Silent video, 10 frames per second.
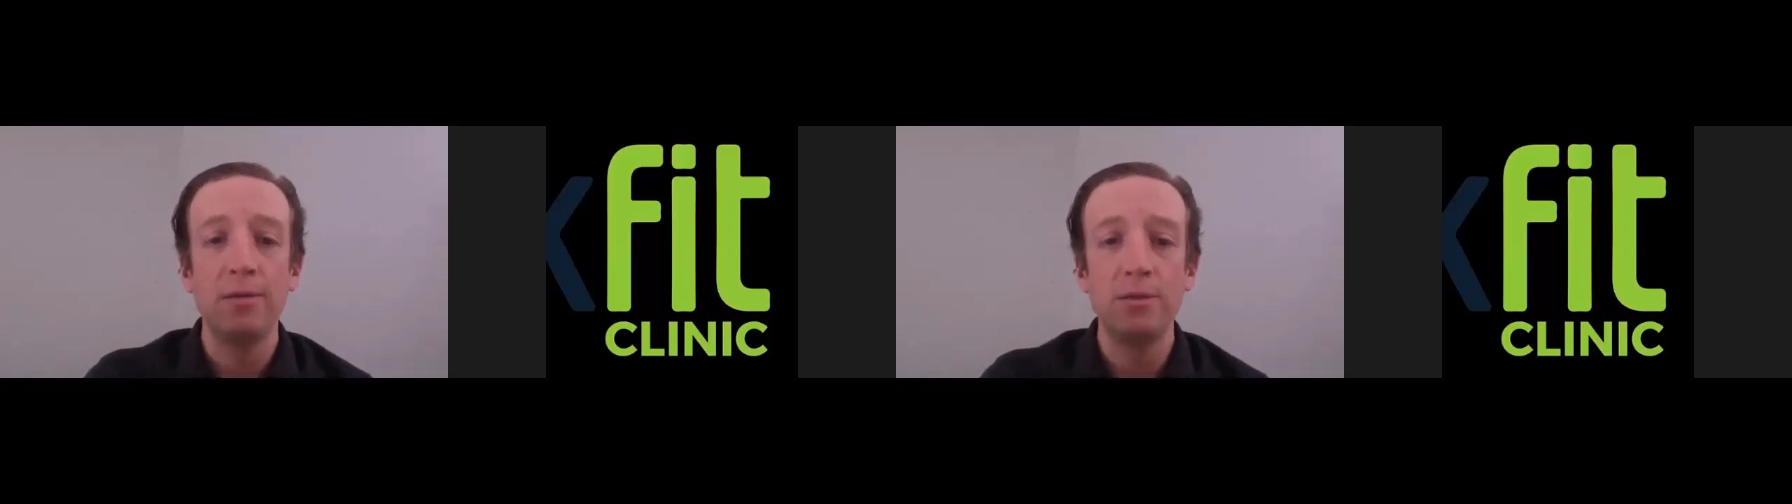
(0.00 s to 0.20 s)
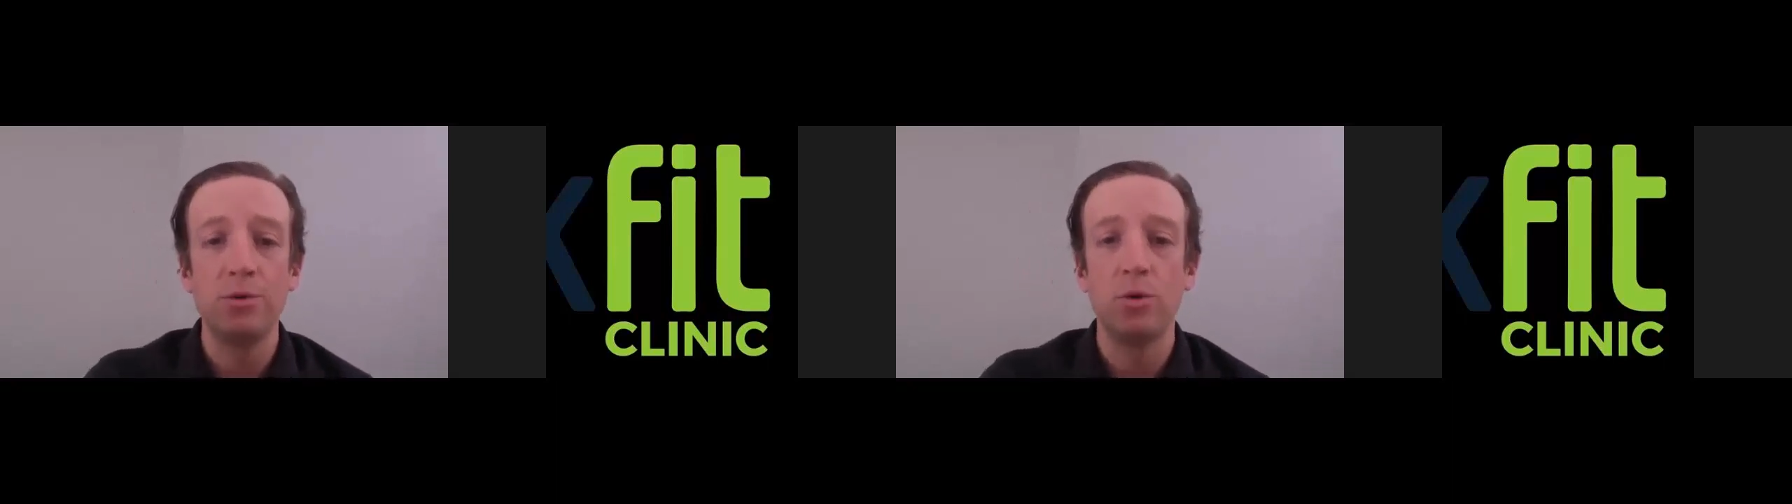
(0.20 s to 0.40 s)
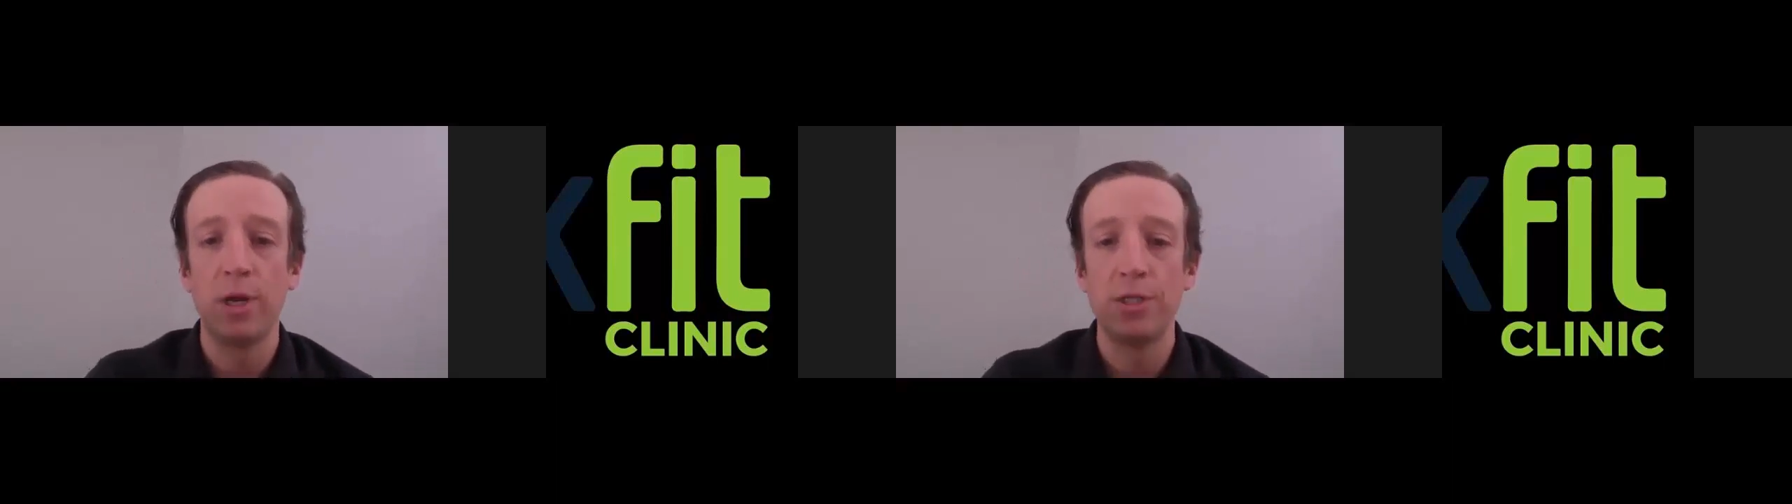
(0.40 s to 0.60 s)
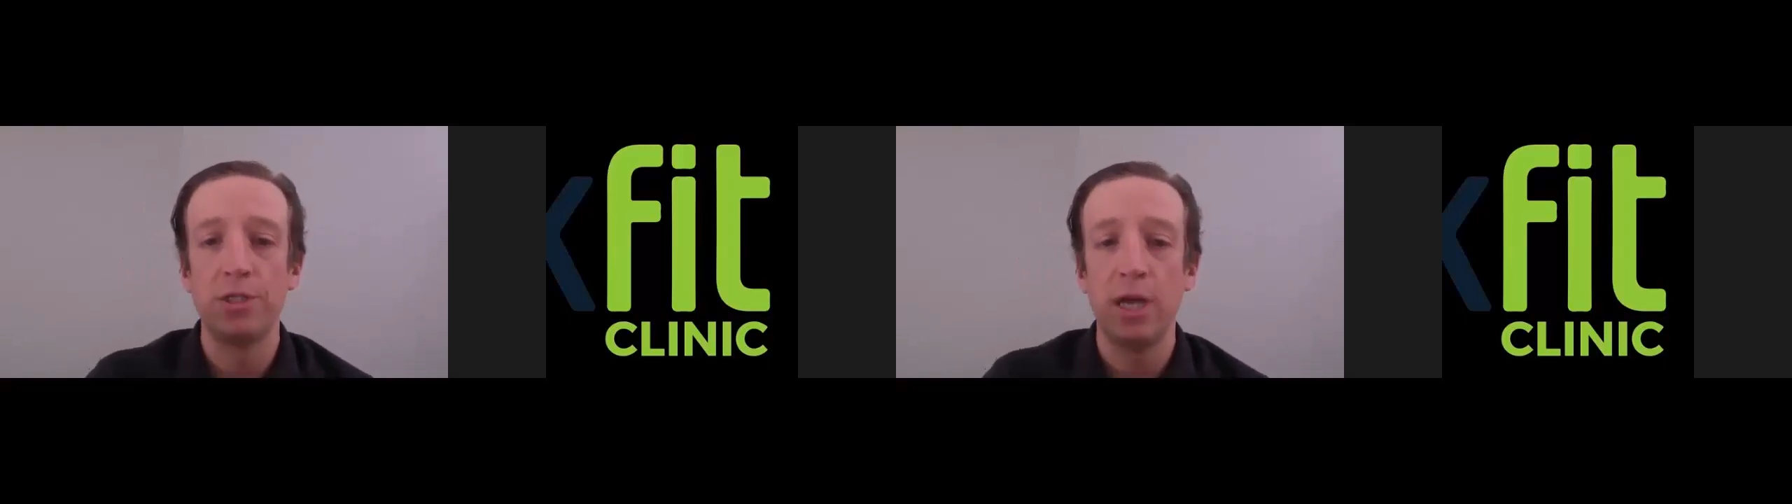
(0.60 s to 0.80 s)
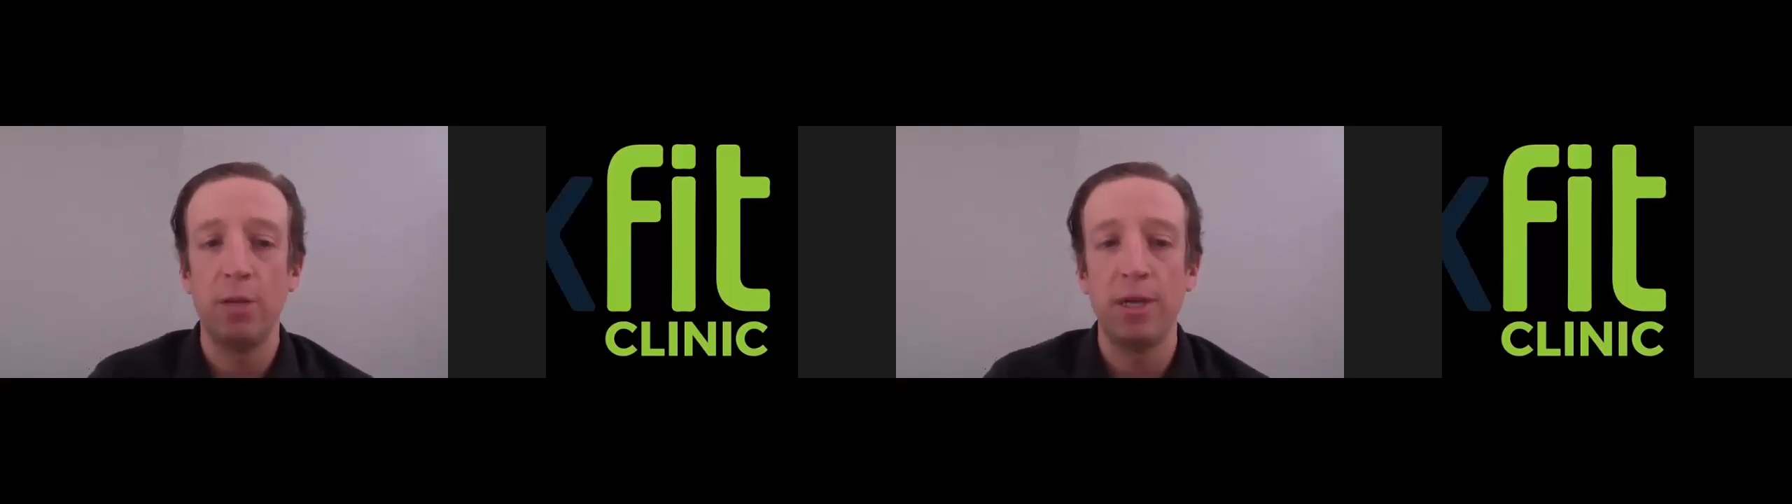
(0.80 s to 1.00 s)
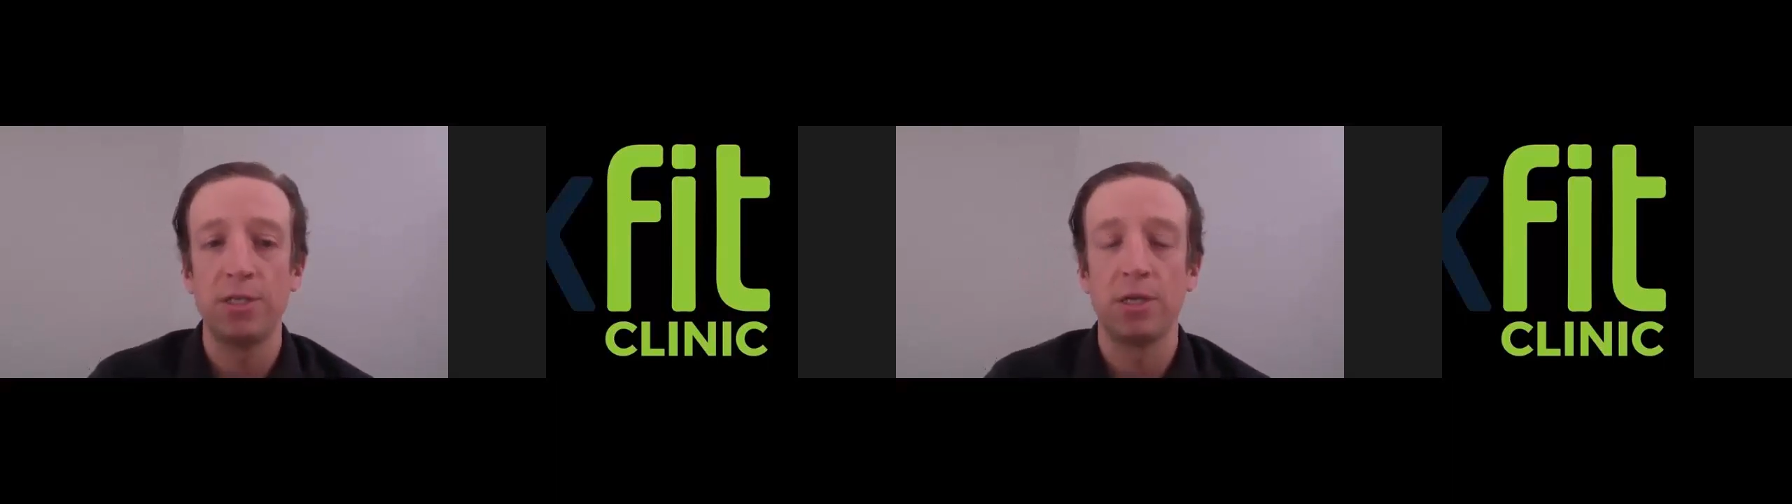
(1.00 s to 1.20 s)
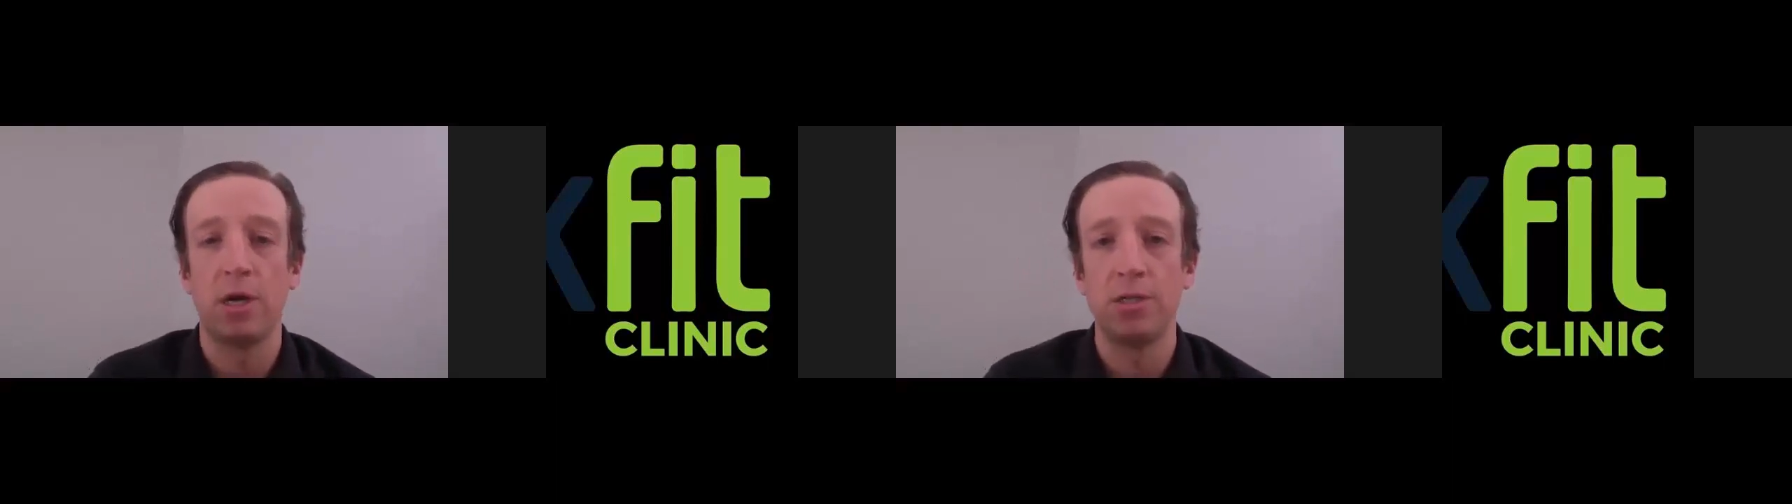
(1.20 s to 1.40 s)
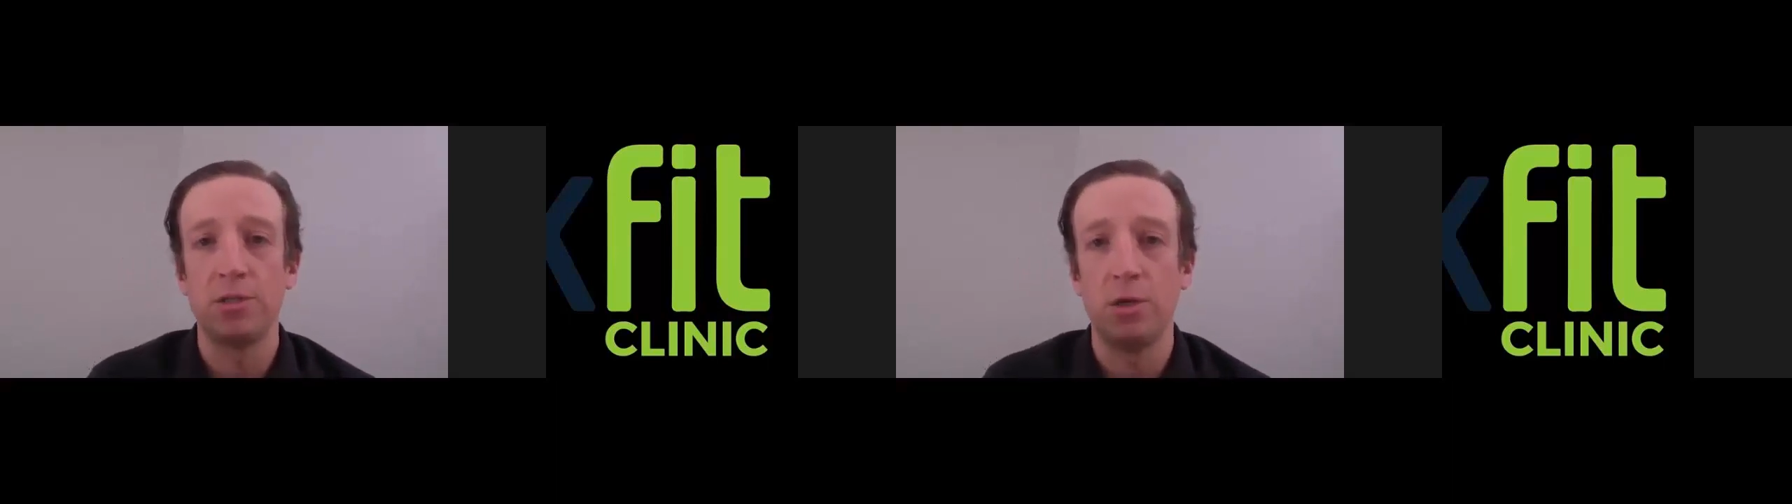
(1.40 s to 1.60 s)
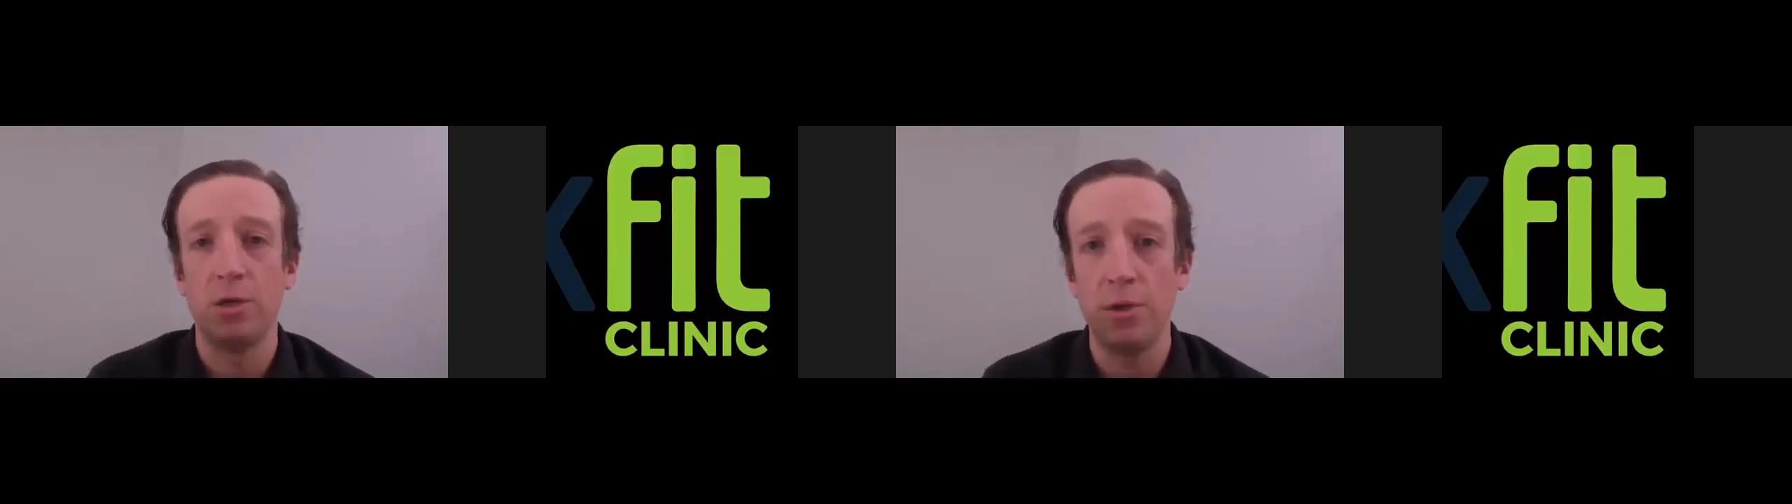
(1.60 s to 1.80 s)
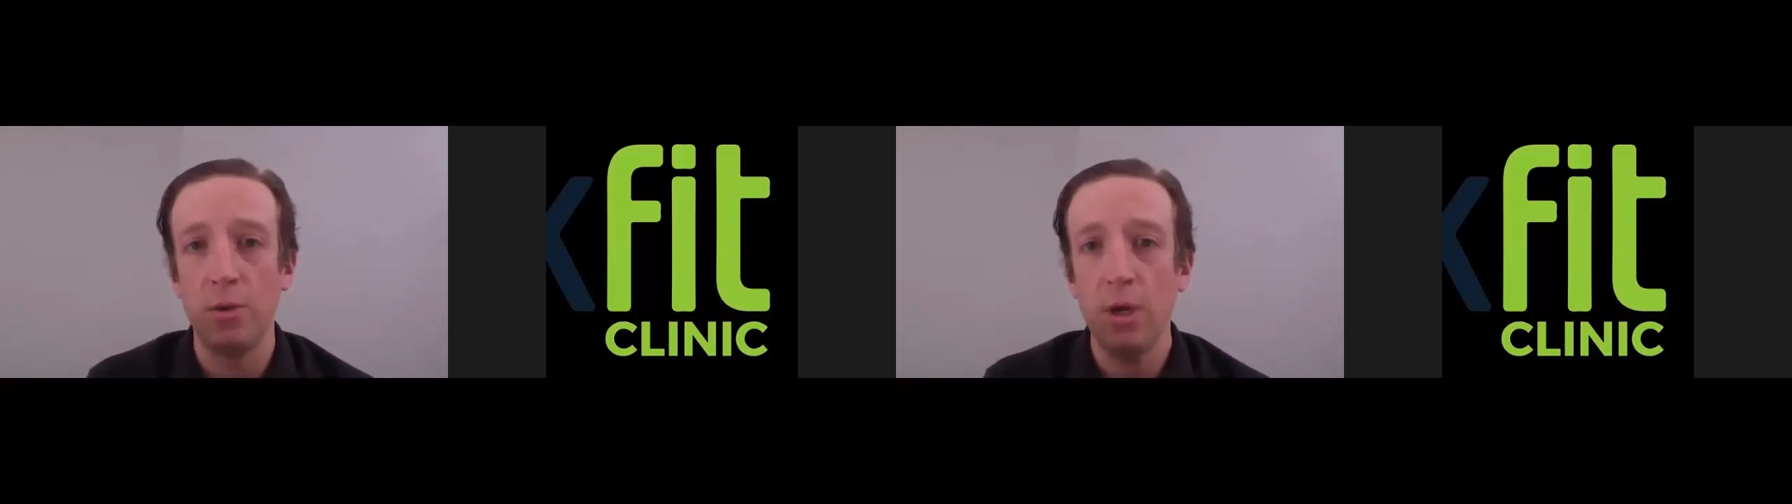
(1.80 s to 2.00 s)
to arrange a telemedicine consult with you.